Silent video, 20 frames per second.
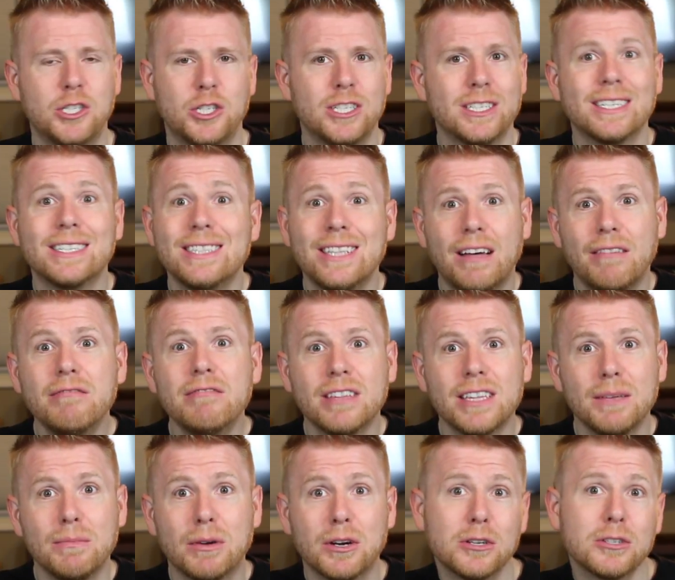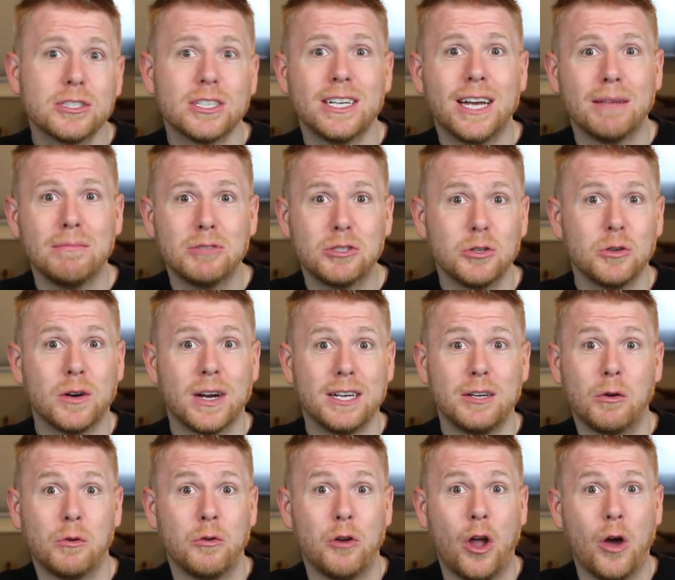she's a lovely person. I'm sure I
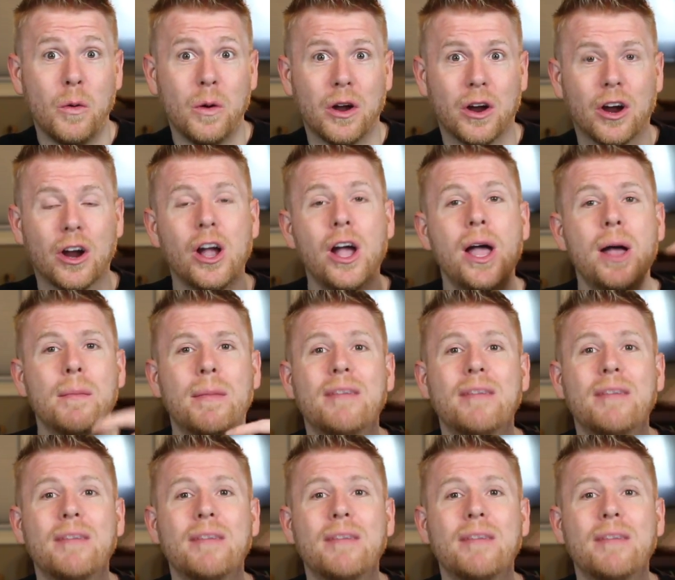don't know her.